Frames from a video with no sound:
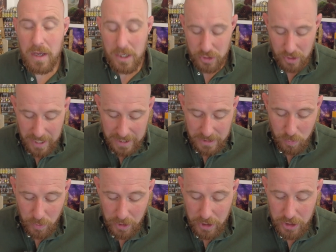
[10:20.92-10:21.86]
So
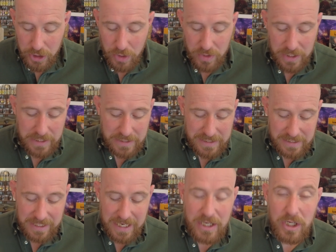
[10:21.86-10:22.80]
next, we're going to do the
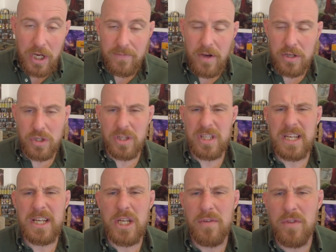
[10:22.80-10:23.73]
skin cover. So the
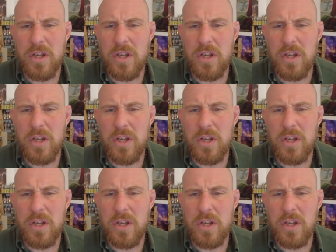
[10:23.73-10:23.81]
skin cover